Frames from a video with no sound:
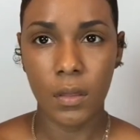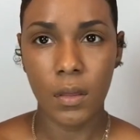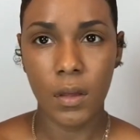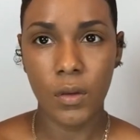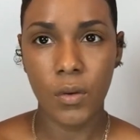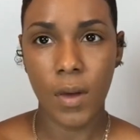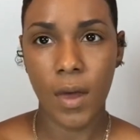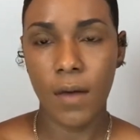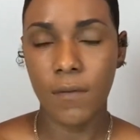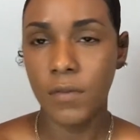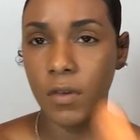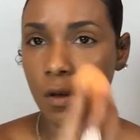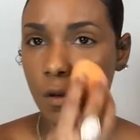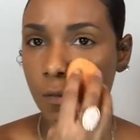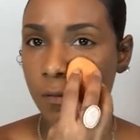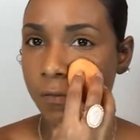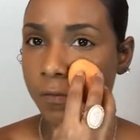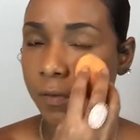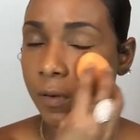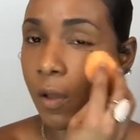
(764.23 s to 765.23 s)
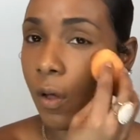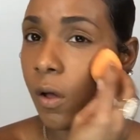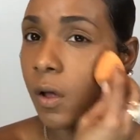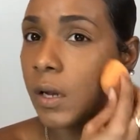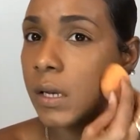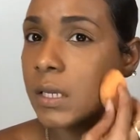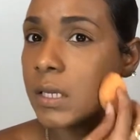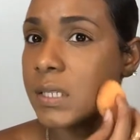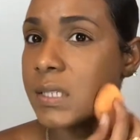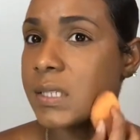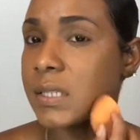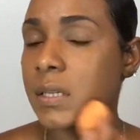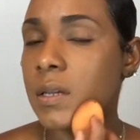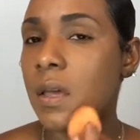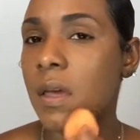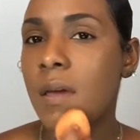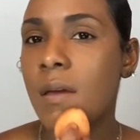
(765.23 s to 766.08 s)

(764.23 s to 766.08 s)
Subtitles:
Then you have your flawless